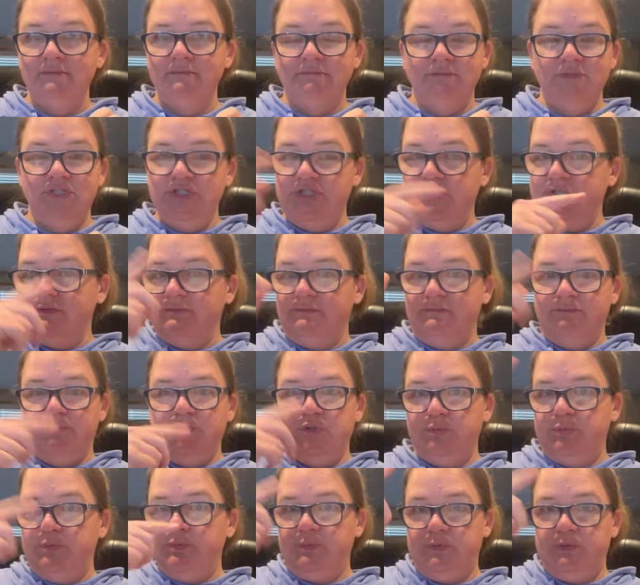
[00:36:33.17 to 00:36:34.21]
Just
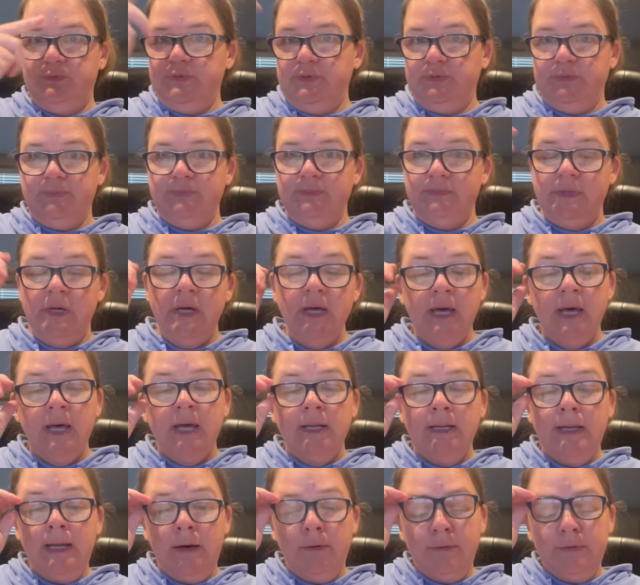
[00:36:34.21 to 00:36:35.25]

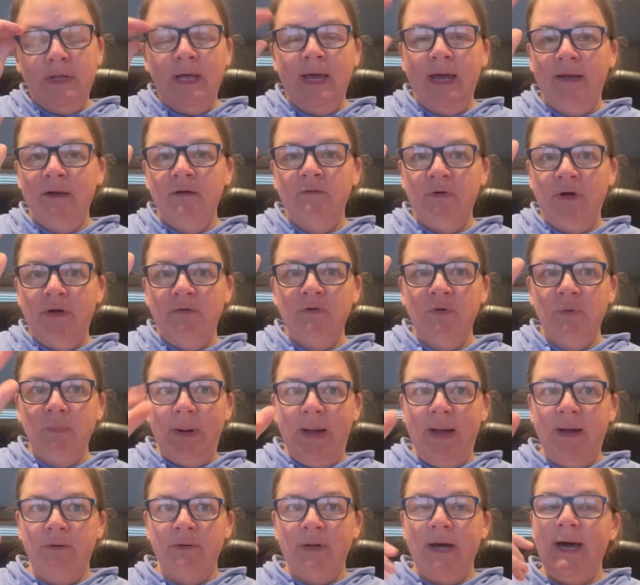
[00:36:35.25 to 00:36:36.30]
now at the end of every
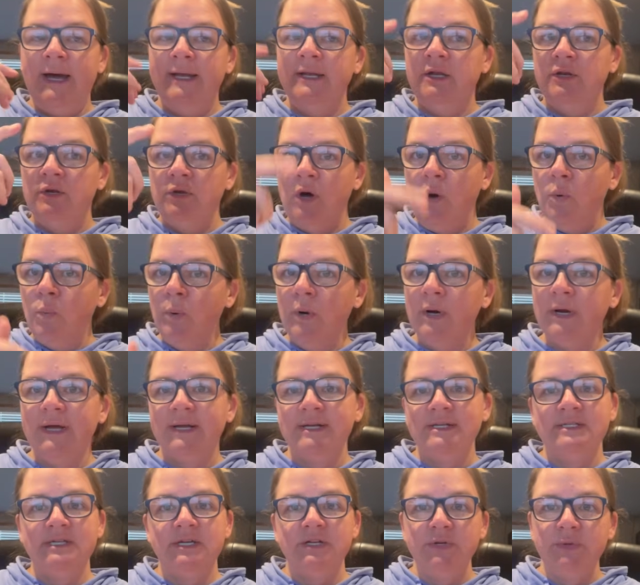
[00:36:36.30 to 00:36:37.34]
round, I did not work
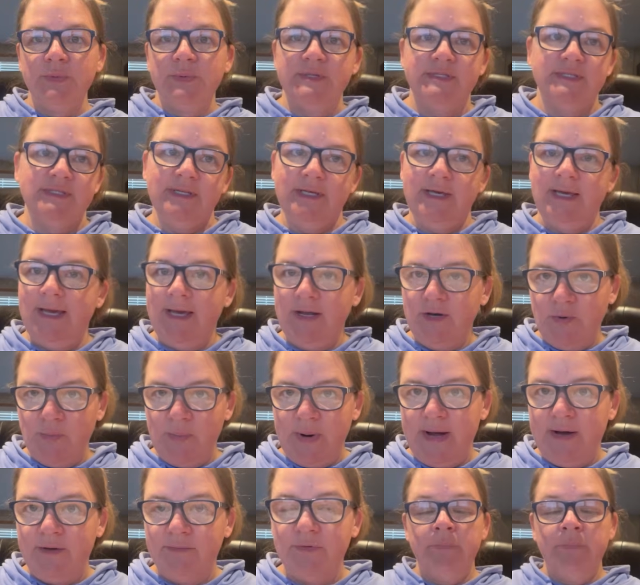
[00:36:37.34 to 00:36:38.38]
continuously in a
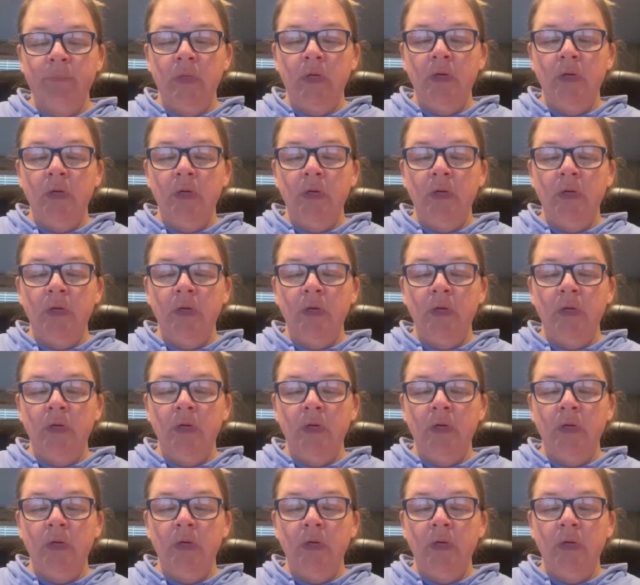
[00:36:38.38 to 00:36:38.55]
round.